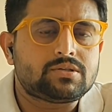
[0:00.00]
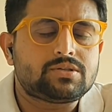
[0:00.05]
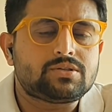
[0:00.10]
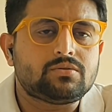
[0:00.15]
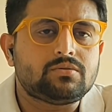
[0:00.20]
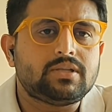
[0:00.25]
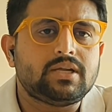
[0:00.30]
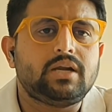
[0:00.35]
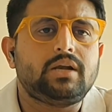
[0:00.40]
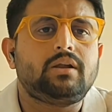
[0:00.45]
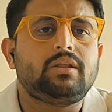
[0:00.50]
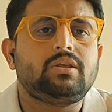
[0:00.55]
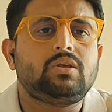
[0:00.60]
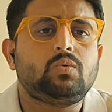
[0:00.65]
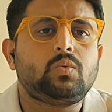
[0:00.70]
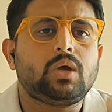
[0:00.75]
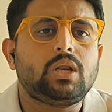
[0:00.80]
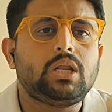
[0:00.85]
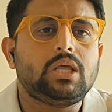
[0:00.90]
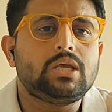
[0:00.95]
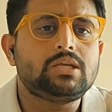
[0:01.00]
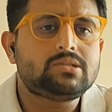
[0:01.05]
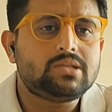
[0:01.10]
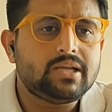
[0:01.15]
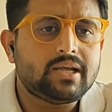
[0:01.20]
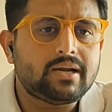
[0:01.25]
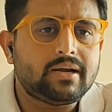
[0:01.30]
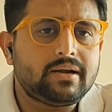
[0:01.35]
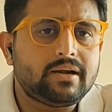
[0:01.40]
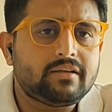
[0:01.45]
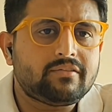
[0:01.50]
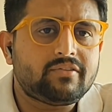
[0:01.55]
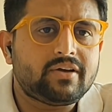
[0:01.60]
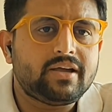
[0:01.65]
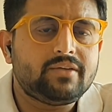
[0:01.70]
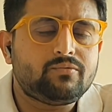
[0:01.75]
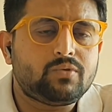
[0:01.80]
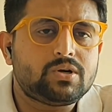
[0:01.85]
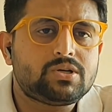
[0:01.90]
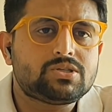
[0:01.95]
so that you can easily
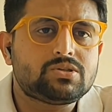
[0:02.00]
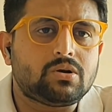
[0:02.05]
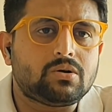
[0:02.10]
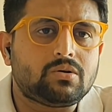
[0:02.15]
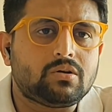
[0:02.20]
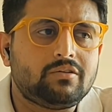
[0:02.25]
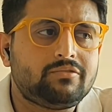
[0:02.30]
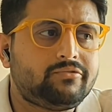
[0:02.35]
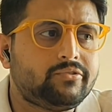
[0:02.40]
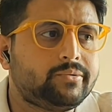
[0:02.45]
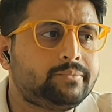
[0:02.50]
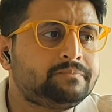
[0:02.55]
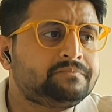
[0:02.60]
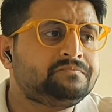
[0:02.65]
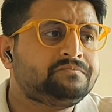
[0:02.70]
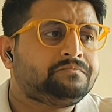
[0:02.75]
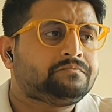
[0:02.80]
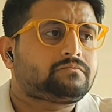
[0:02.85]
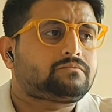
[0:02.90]
identify what sort of